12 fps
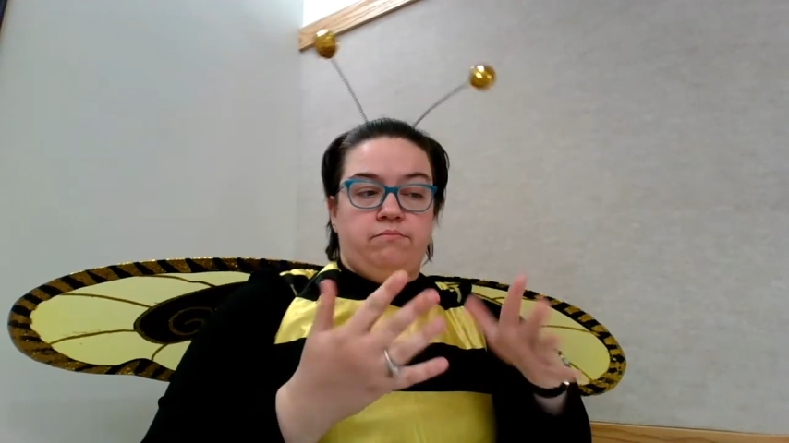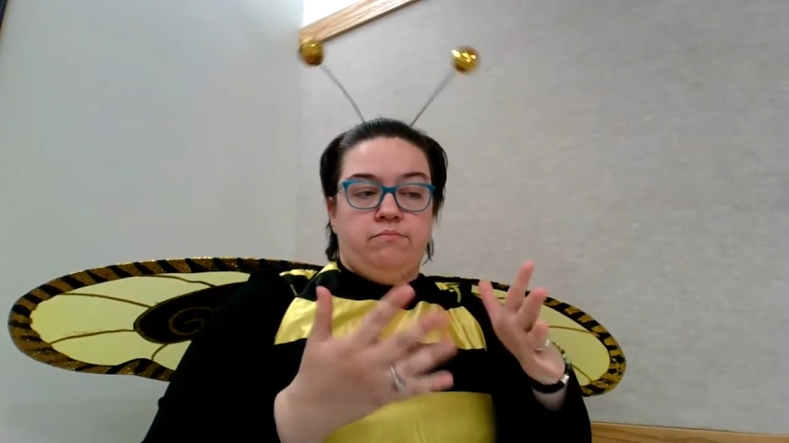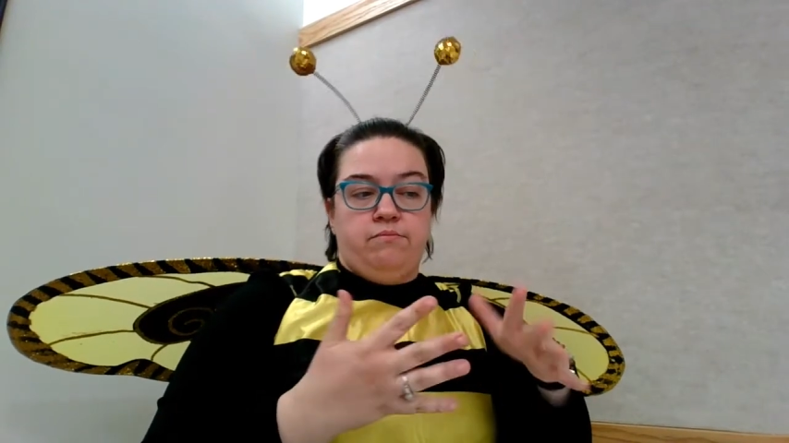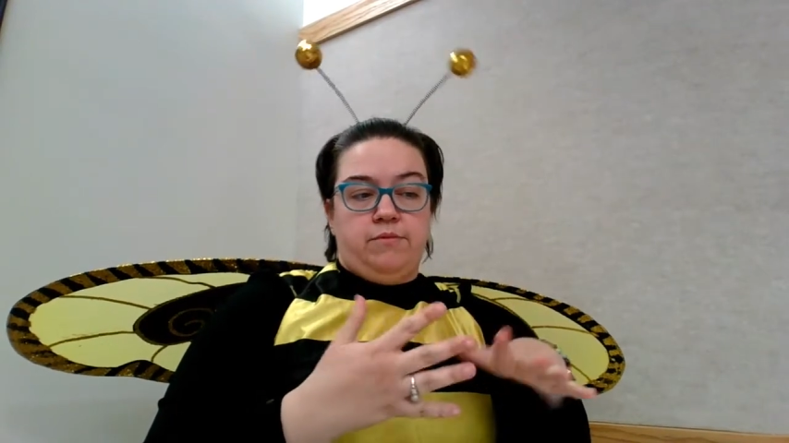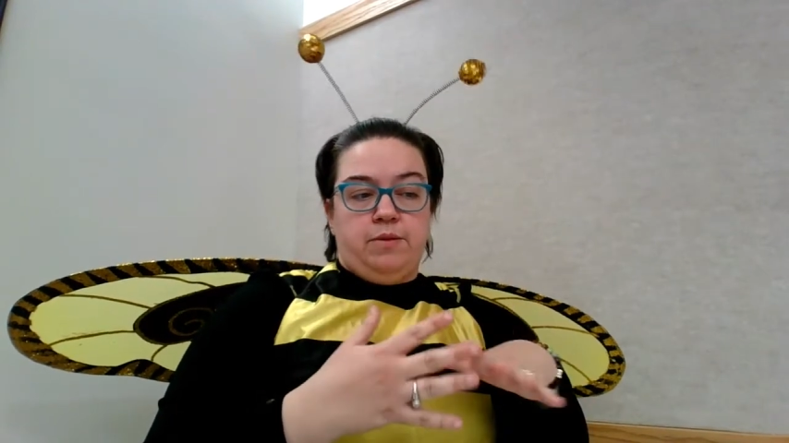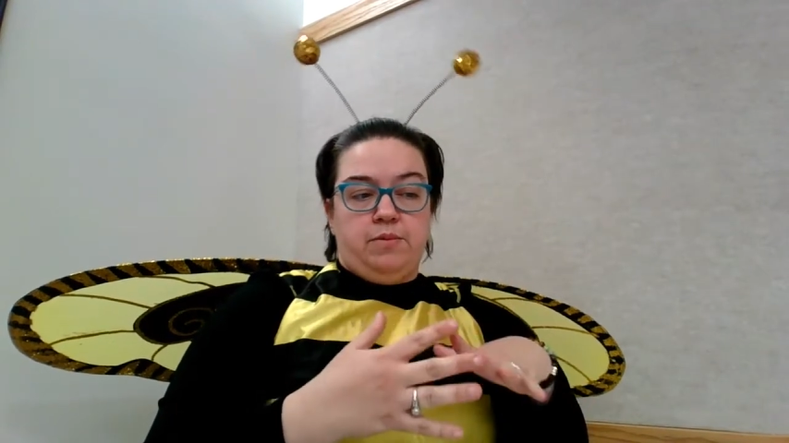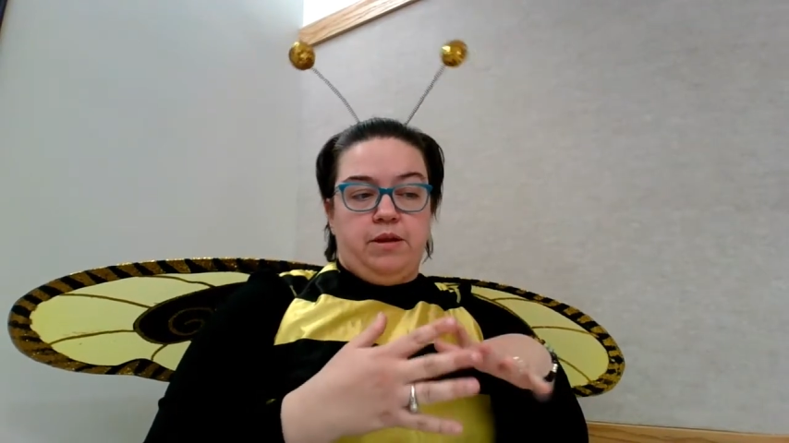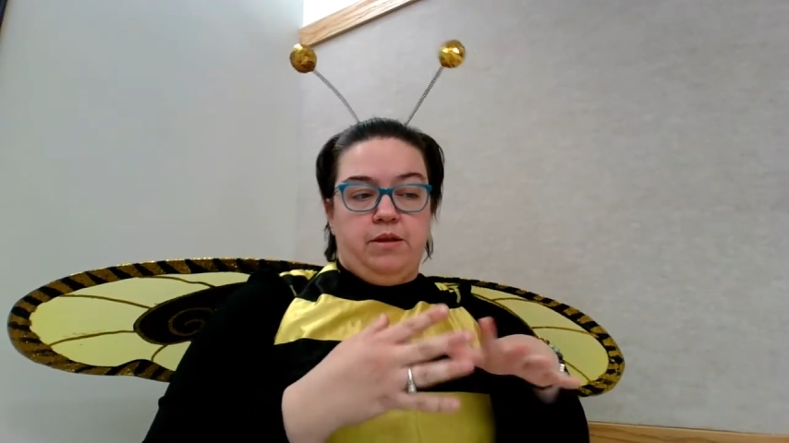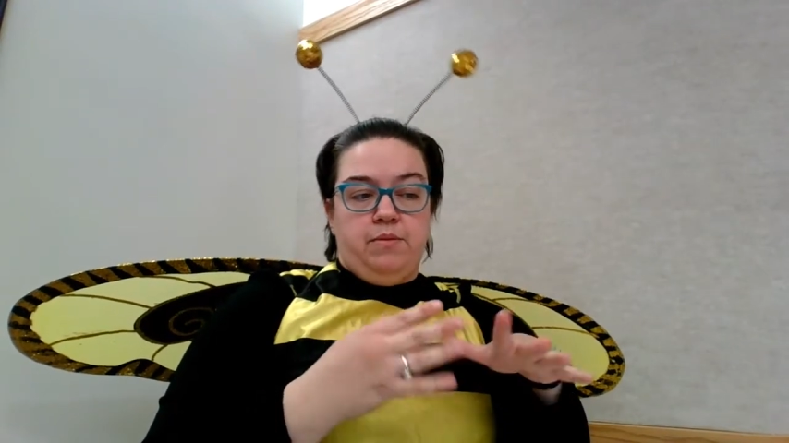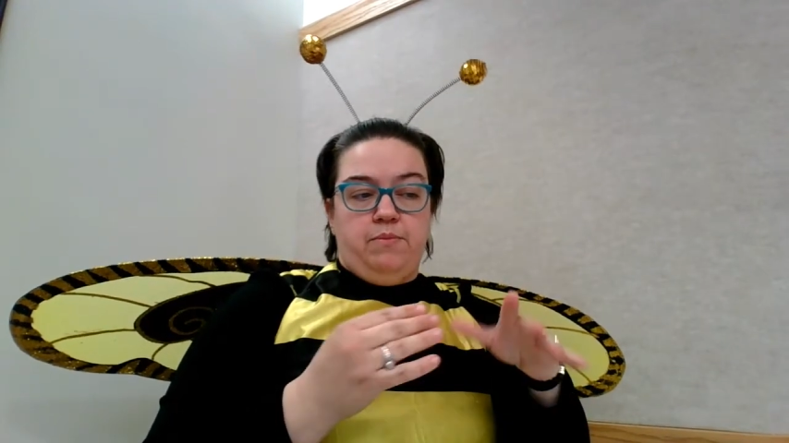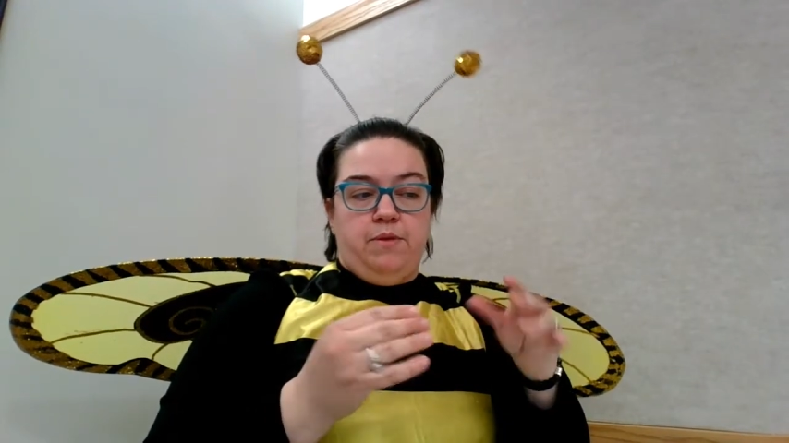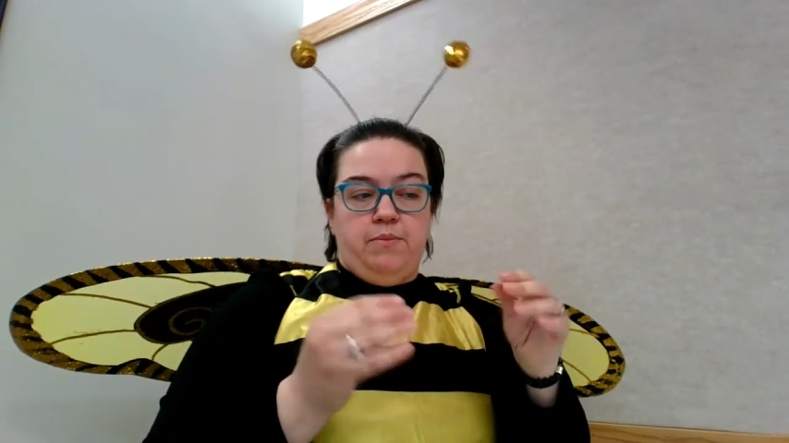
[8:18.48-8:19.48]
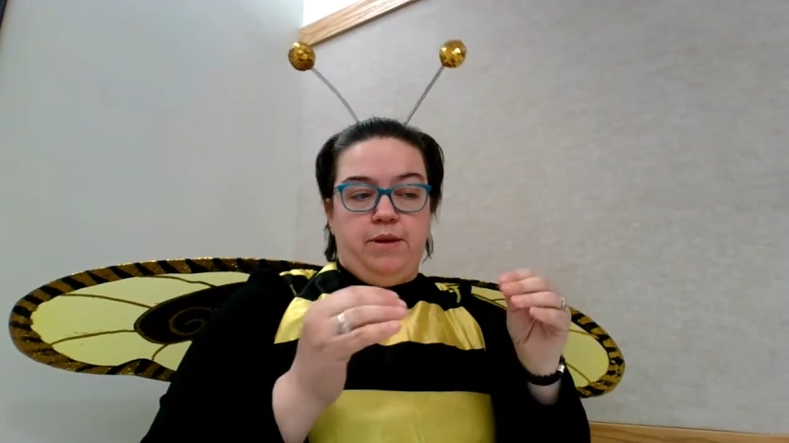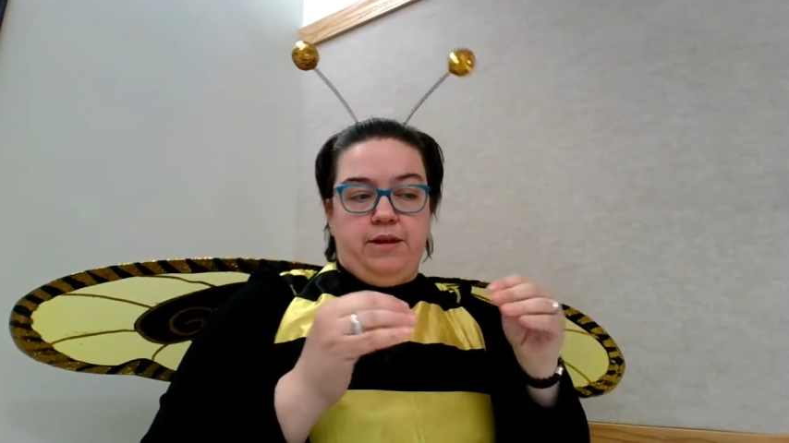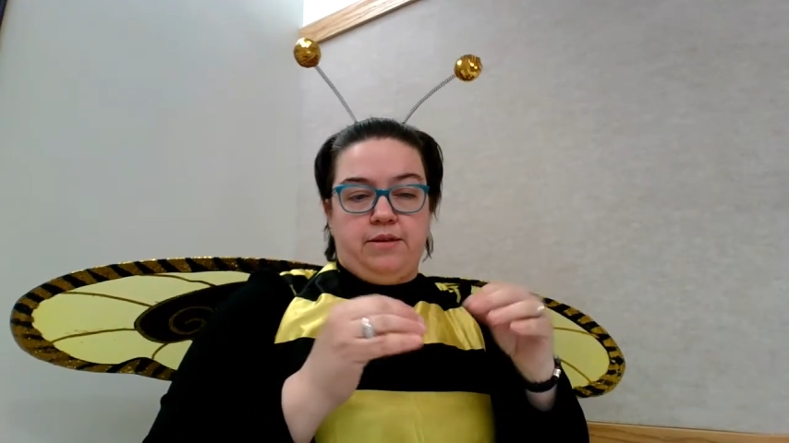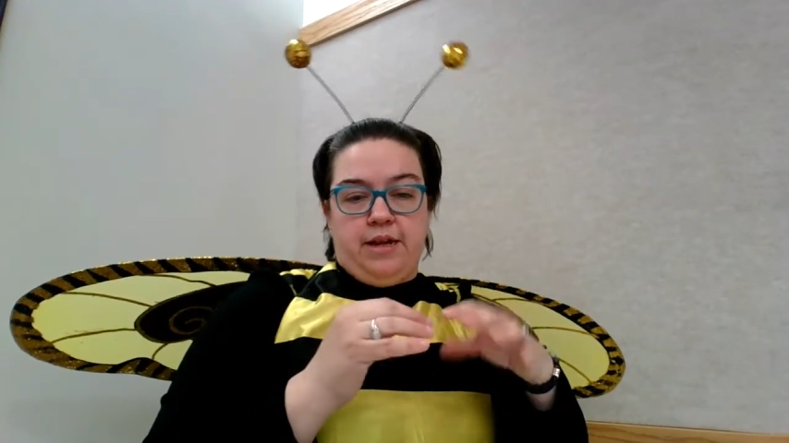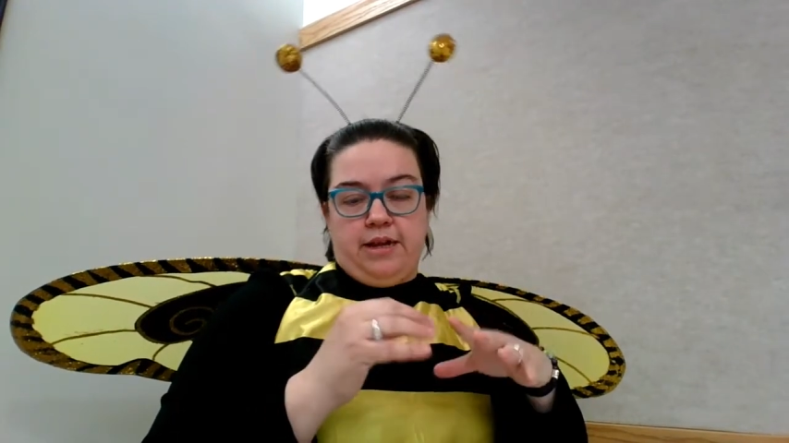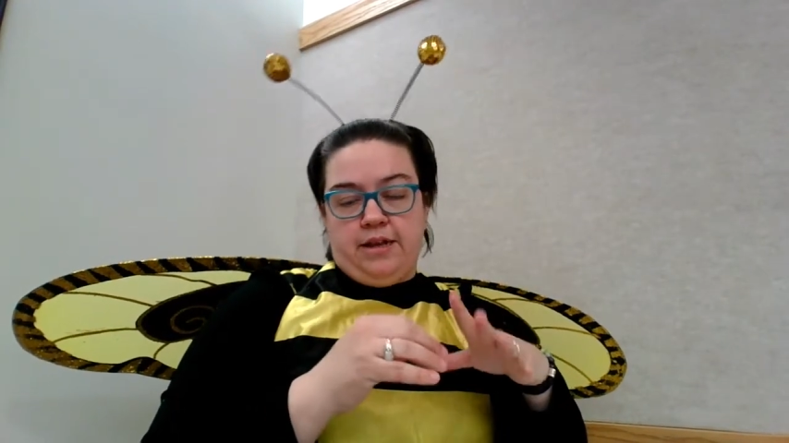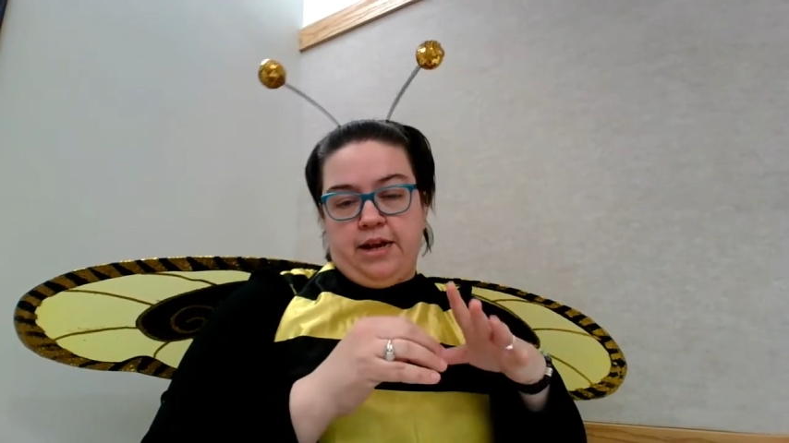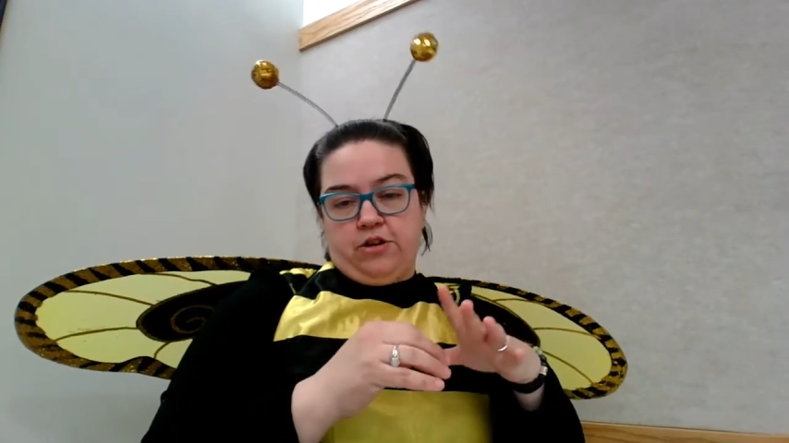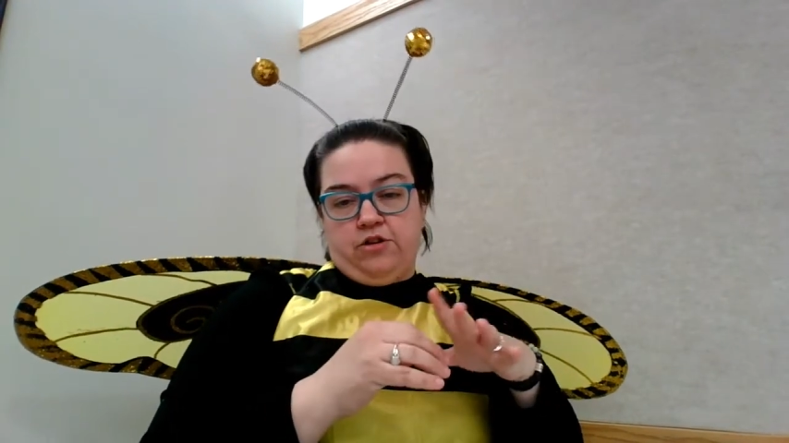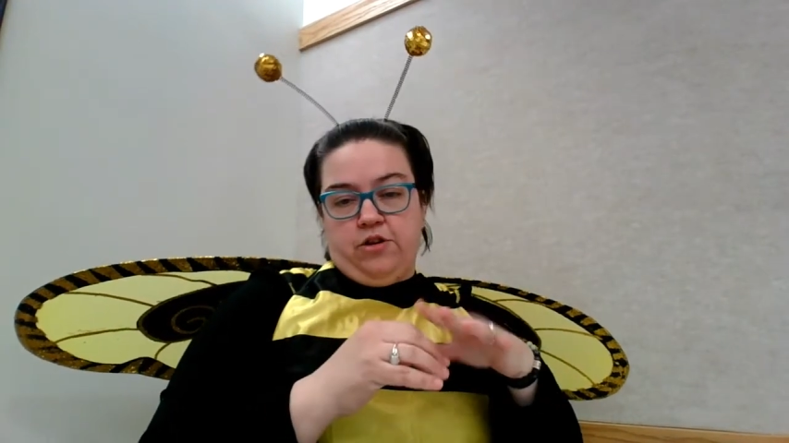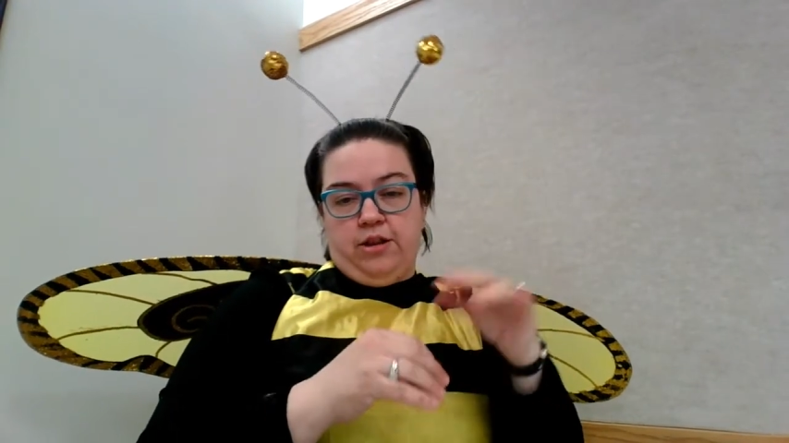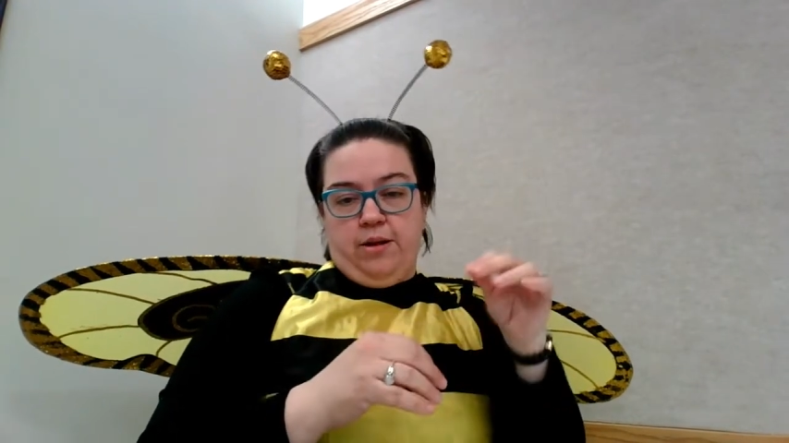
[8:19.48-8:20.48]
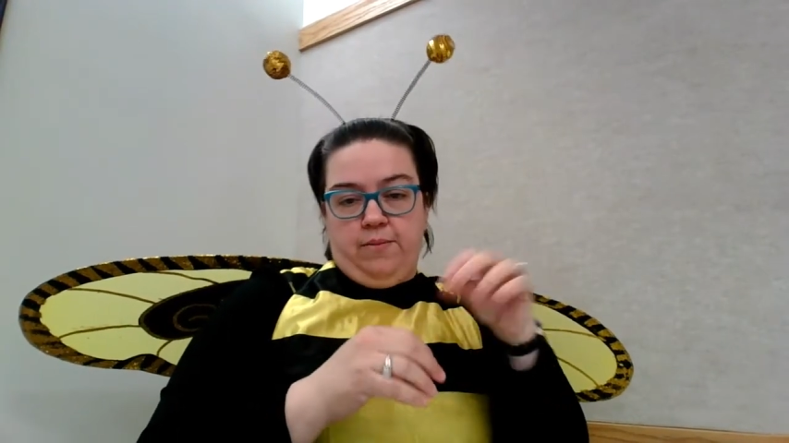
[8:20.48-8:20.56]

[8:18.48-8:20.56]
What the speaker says: something that the bees take the nectar and they